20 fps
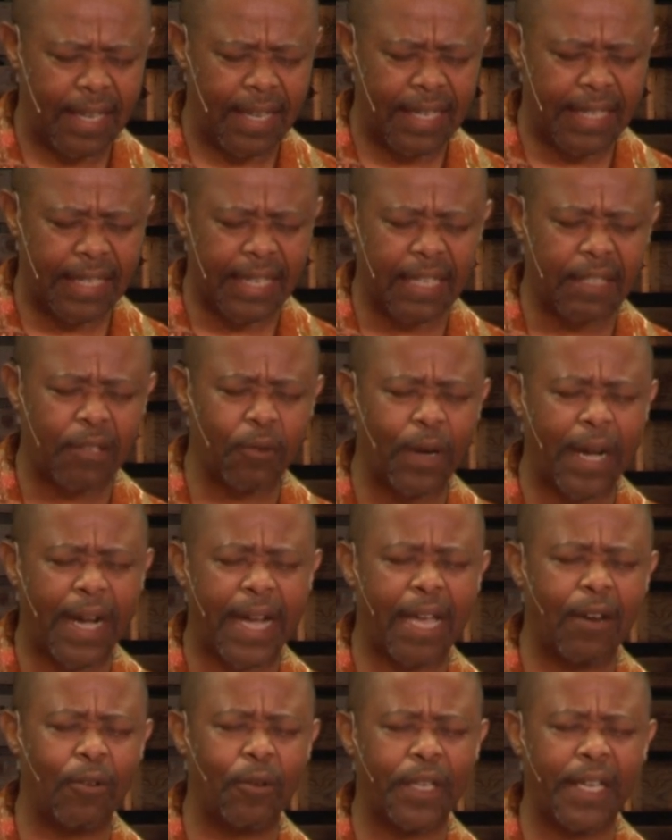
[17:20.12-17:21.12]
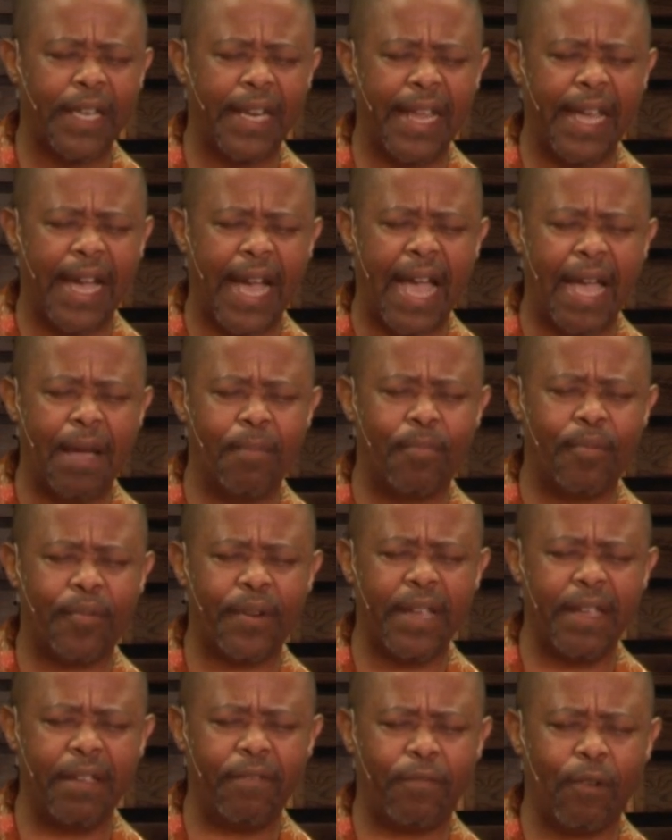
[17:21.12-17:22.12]
I
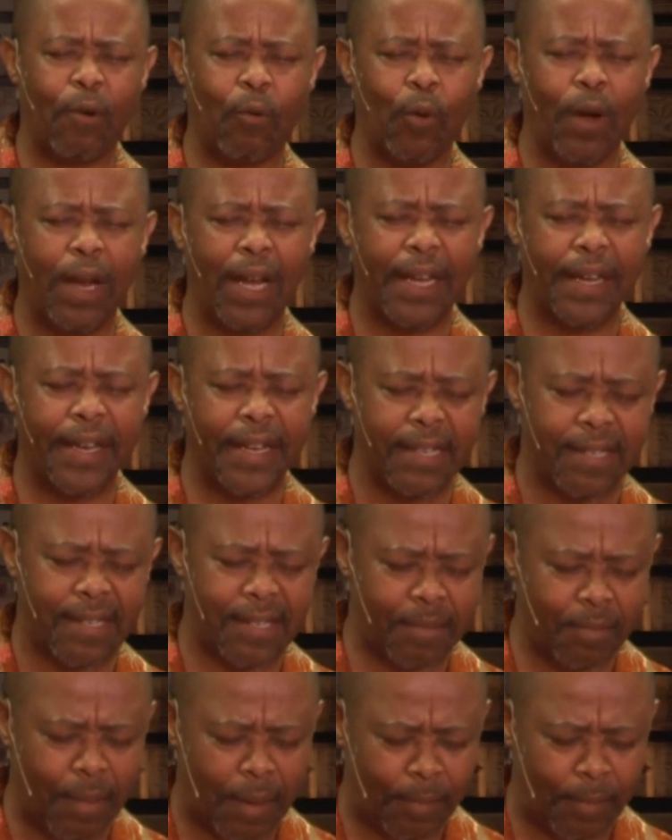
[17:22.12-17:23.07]
pray for wellness.